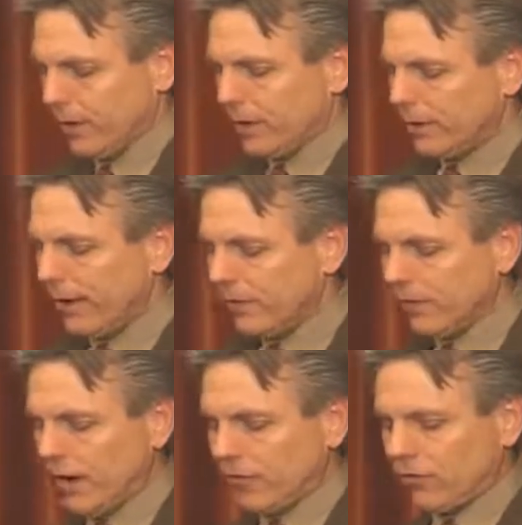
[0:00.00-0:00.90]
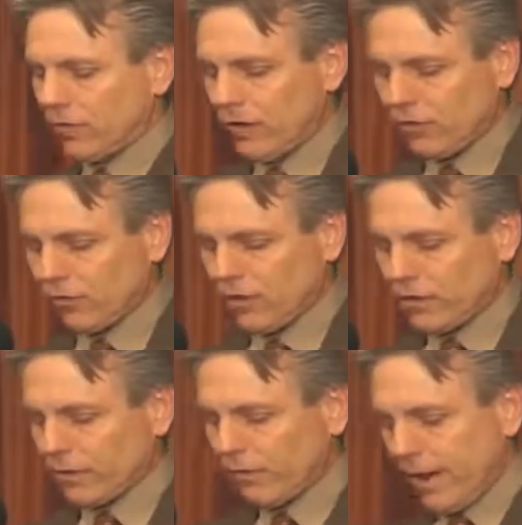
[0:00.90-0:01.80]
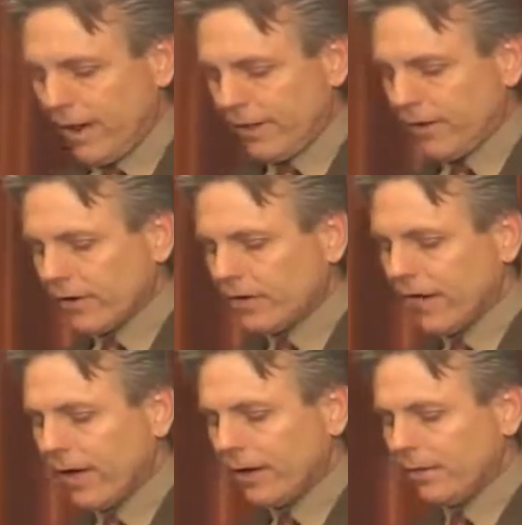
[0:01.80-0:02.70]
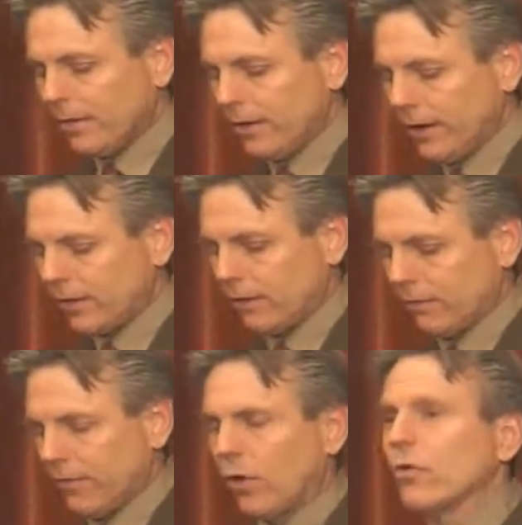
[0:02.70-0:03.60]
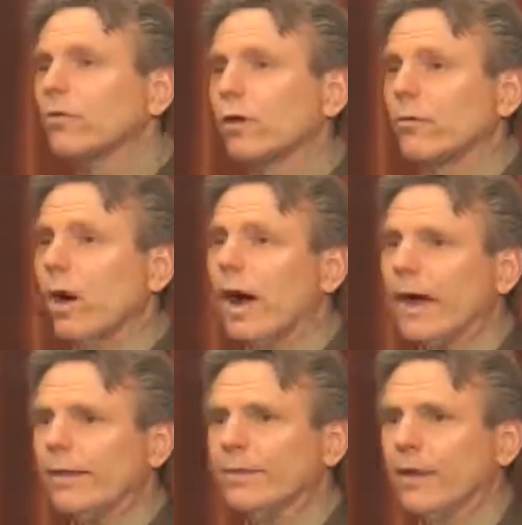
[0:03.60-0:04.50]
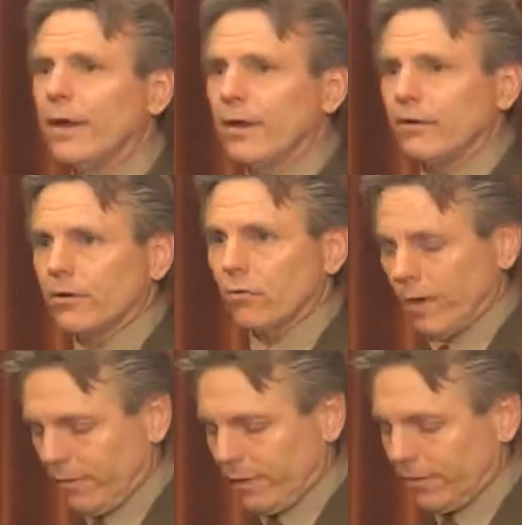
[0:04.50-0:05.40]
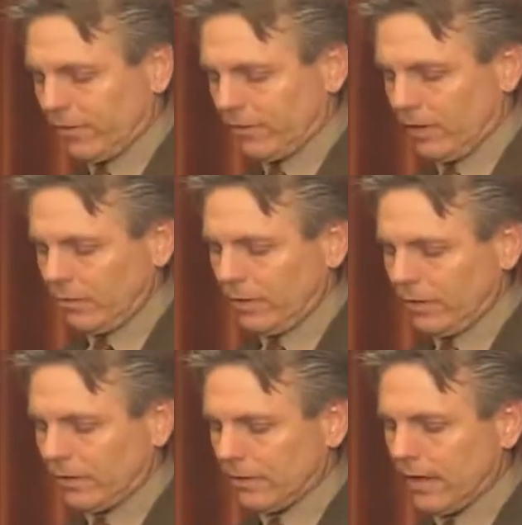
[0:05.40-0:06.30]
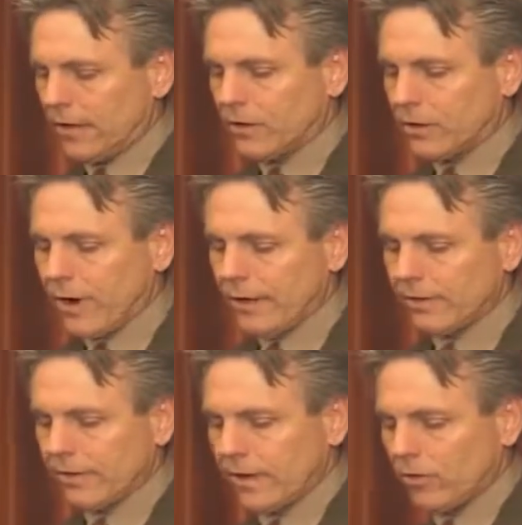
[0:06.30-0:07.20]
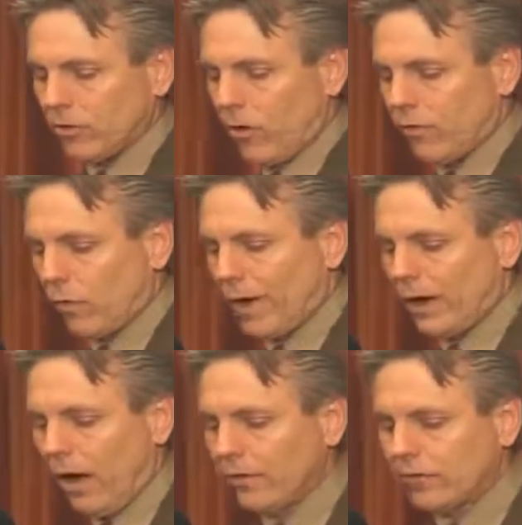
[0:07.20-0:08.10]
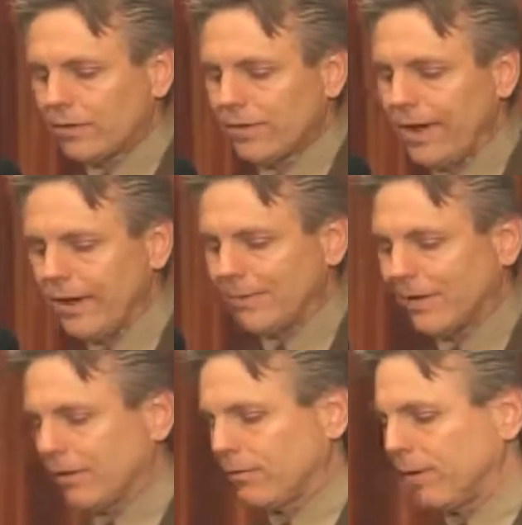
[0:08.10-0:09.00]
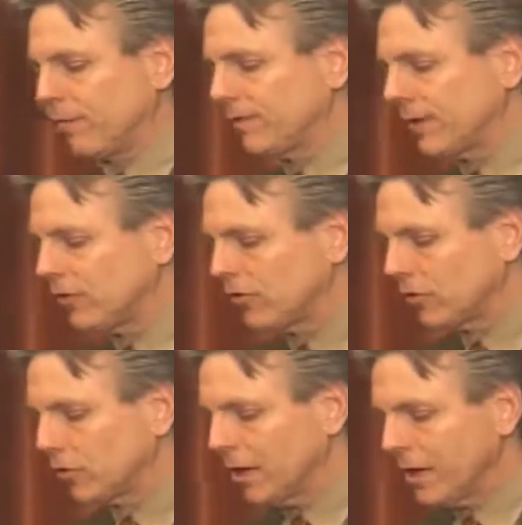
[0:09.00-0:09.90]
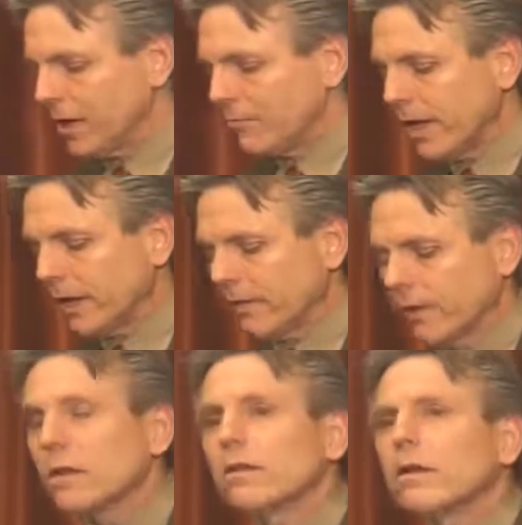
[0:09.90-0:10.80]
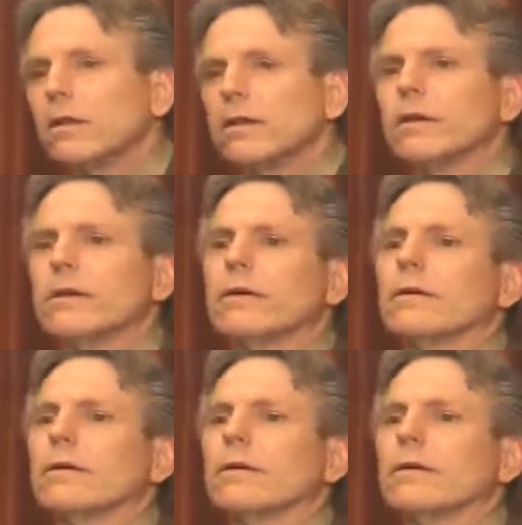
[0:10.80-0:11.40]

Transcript: In life, nature, and history, in the Qur'an, there are signs and lessons for those who are wise. There are 21 such statements. The Qur'an states over 100 times that it has been revealed to make things clear.